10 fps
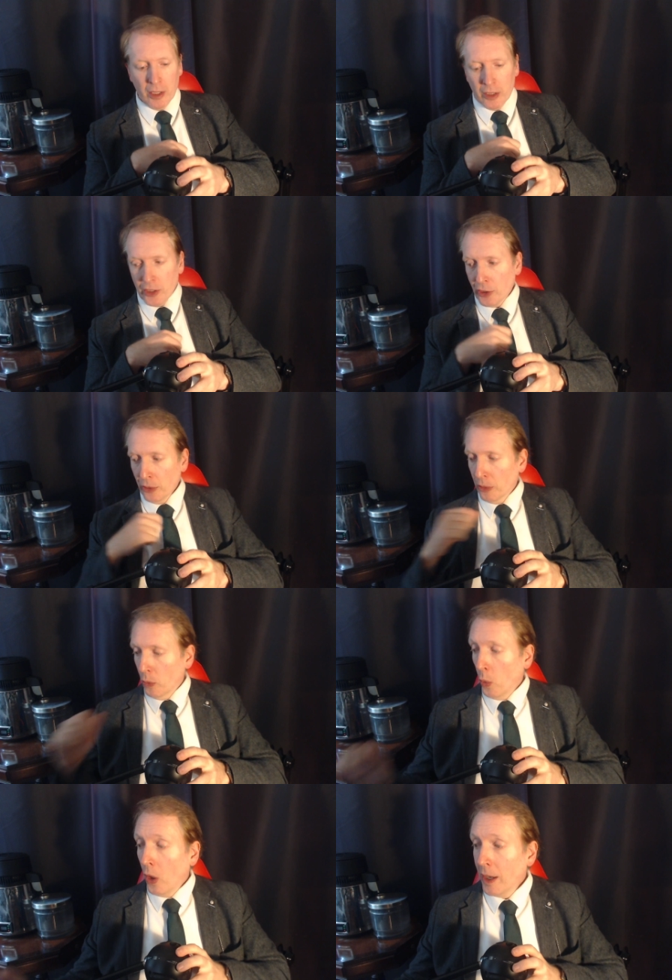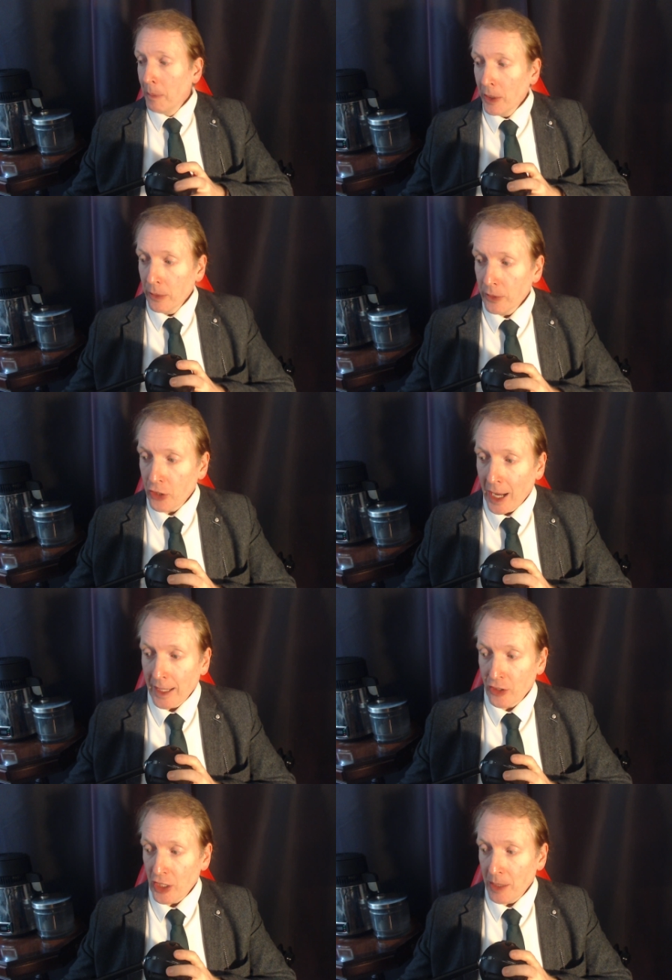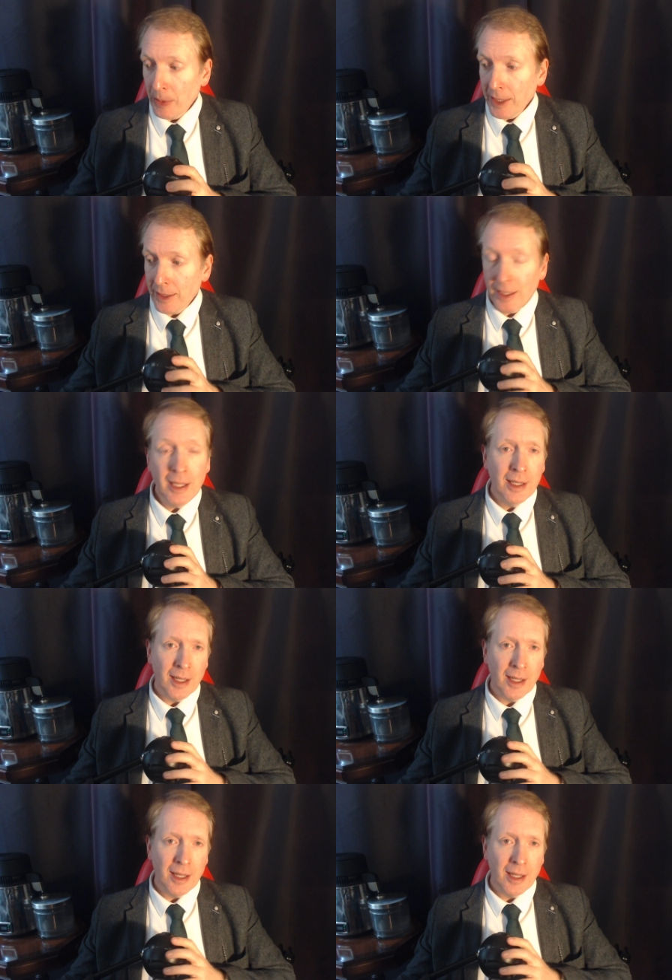So, what about ChatGPT?